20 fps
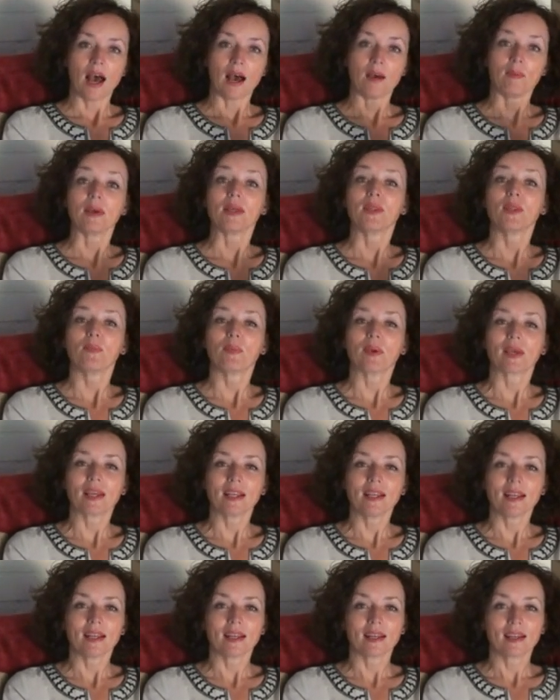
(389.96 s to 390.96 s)
In the
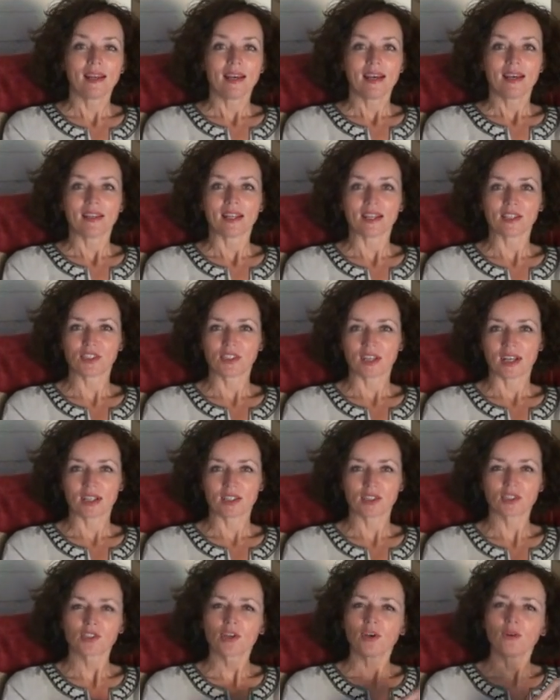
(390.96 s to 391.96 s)
beginning, they
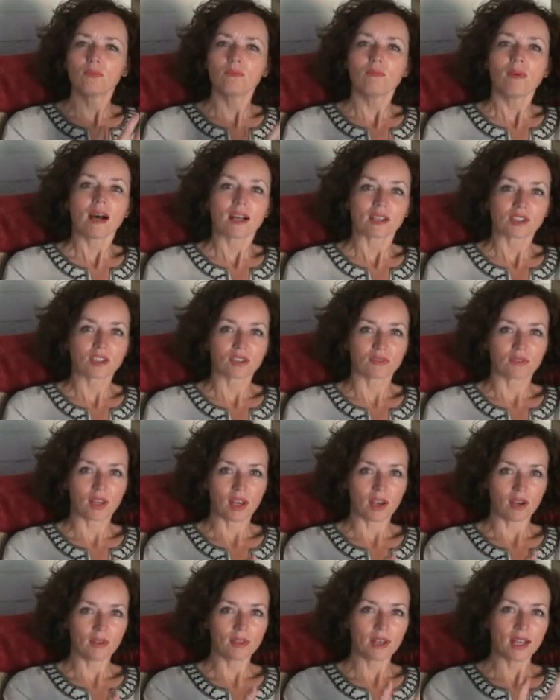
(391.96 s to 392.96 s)
shared so much of
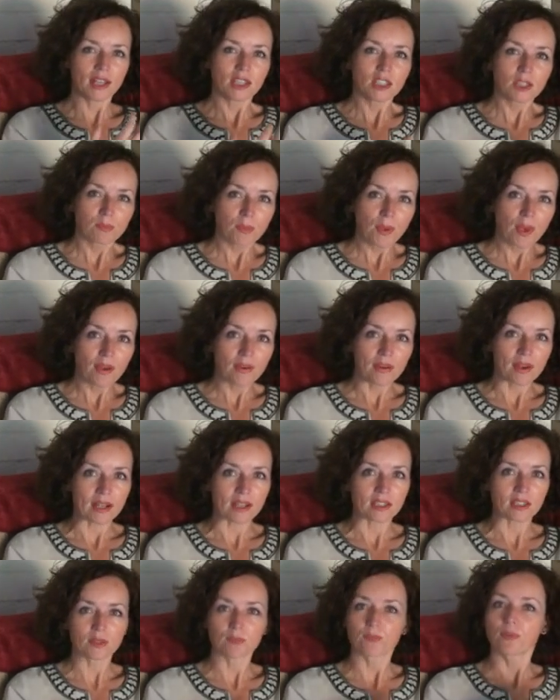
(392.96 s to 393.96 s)
their own
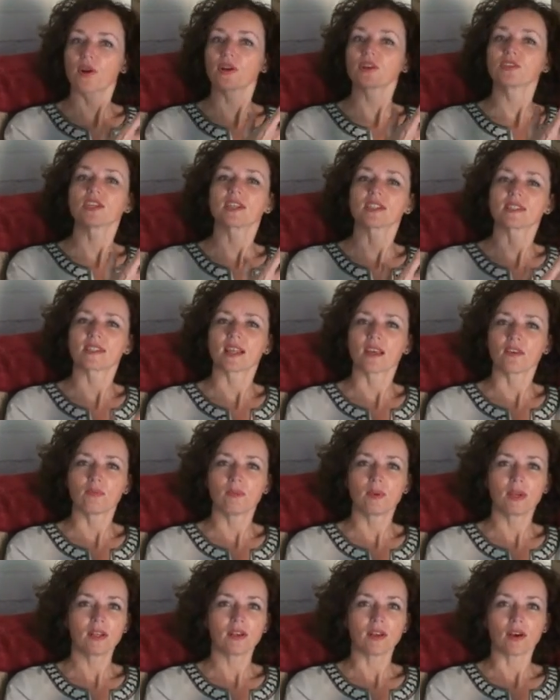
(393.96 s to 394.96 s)
experience, projects they've
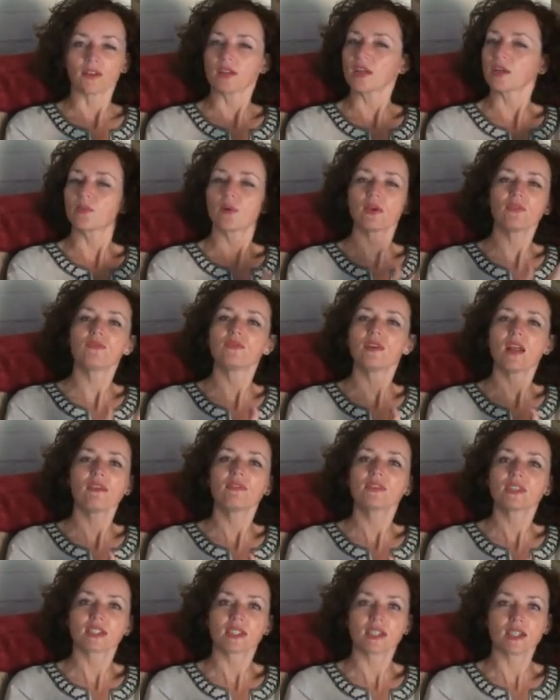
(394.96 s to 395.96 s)
been on that we've
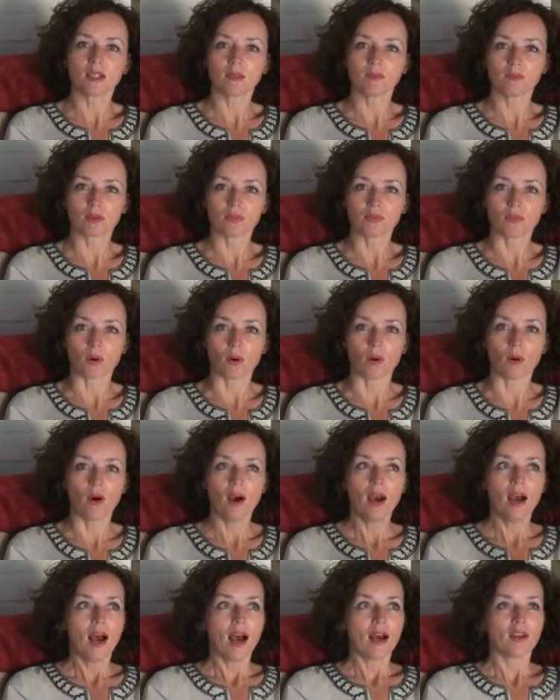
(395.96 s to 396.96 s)
never seen before,
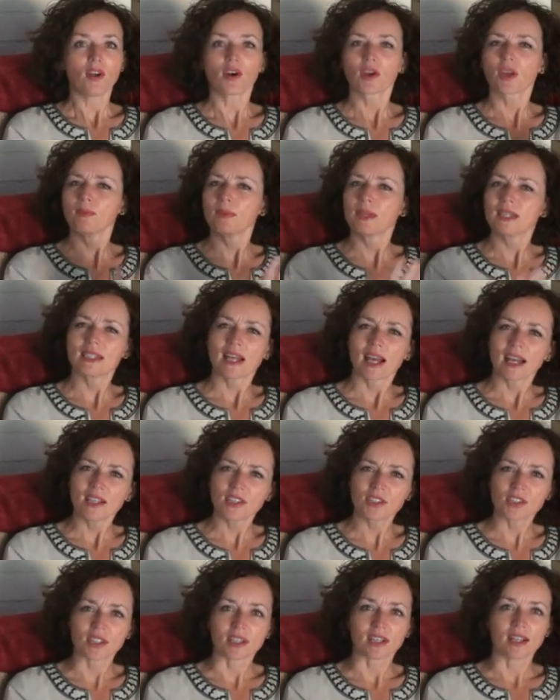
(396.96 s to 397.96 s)

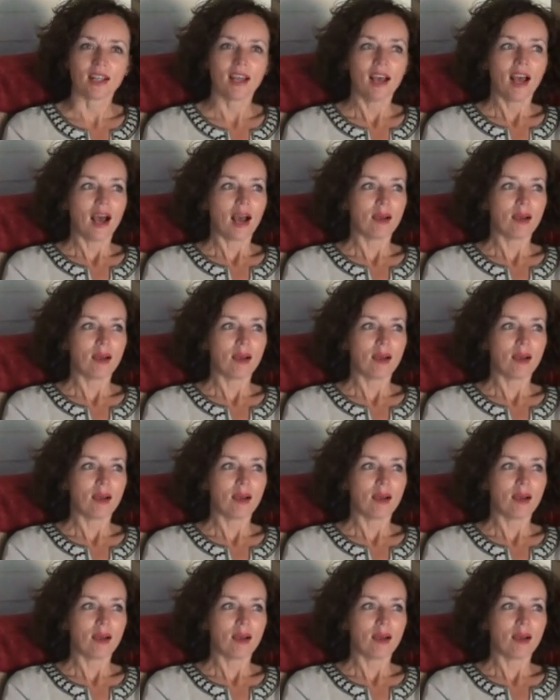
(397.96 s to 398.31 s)
documentation.